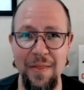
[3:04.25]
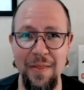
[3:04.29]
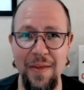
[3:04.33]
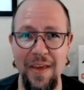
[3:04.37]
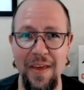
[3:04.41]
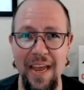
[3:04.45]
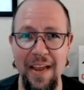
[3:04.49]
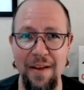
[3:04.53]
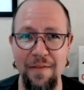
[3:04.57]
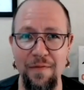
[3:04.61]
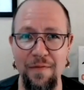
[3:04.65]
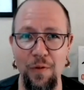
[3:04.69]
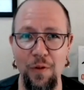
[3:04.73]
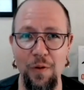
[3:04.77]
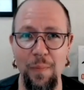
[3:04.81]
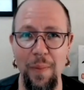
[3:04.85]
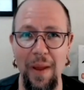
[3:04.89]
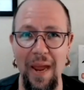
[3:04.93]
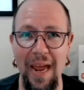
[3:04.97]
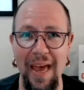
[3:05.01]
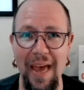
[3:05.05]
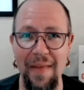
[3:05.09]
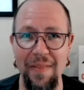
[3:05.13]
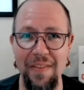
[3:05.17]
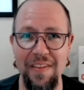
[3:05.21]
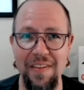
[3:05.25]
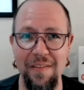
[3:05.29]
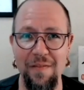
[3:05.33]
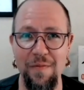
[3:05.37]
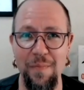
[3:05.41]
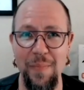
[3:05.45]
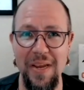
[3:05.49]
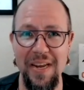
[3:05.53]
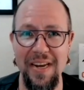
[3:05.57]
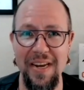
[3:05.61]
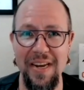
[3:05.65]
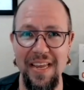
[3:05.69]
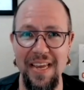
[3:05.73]
The Eightfold Paths of
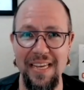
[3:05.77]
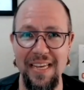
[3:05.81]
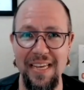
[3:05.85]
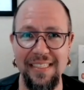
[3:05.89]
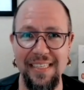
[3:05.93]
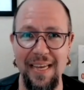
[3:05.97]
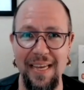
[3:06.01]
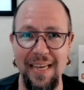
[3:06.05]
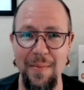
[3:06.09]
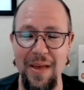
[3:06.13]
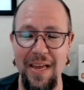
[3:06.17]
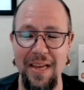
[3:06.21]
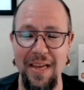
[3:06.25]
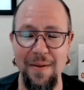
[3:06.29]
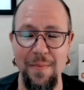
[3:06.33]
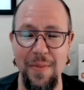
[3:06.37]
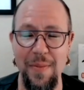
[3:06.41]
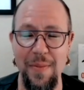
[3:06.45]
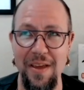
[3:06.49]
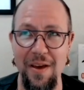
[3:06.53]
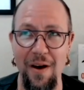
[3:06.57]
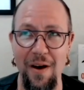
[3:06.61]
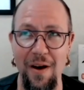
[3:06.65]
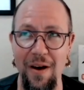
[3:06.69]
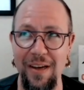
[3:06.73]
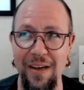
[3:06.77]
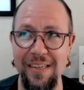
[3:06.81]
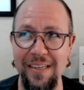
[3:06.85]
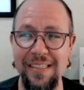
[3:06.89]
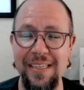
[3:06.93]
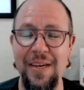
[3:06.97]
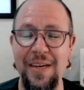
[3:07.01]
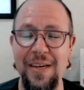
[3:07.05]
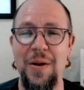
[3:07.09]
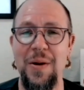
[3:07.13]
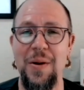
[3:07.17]
BDSM and Beyond,